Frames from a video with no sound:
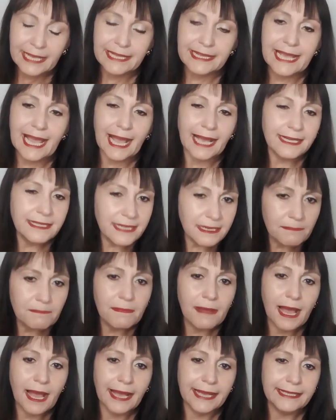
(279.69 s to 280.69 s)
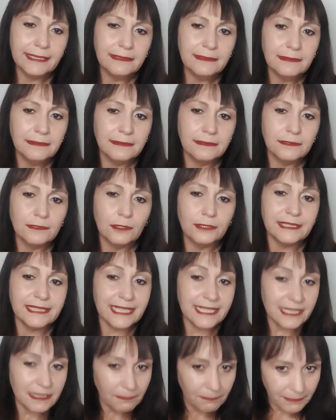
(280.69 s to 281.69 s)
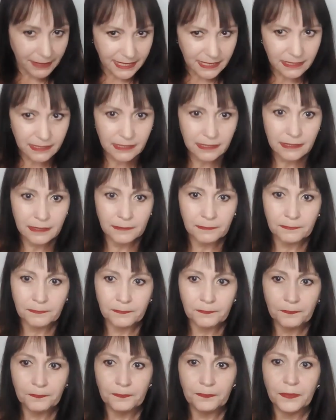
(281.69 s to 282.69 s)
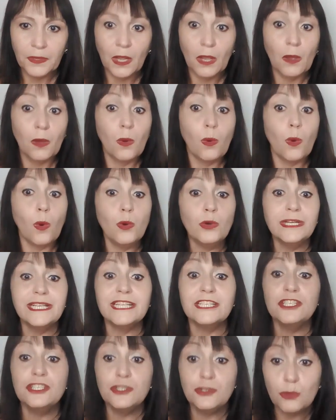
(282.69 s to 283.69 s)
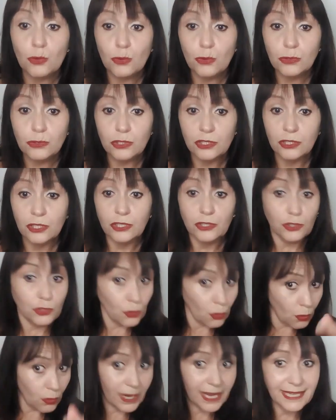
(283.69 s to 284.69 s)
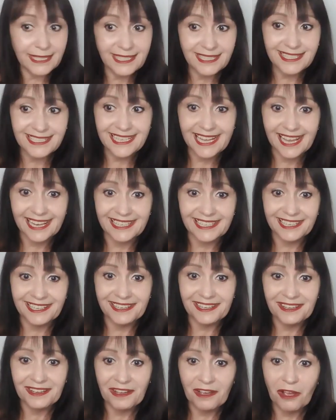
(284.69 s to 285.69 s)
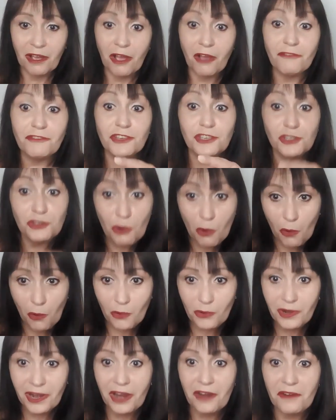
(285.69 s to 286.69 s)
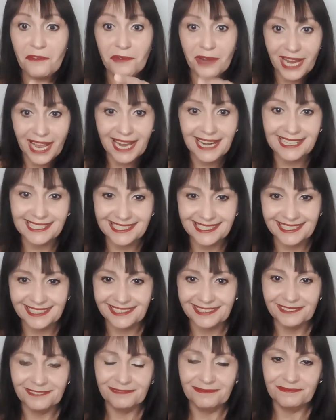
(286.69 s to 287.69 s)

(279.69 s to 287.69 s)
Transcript: They undermine, dismiss, or distort your understanding of your reality.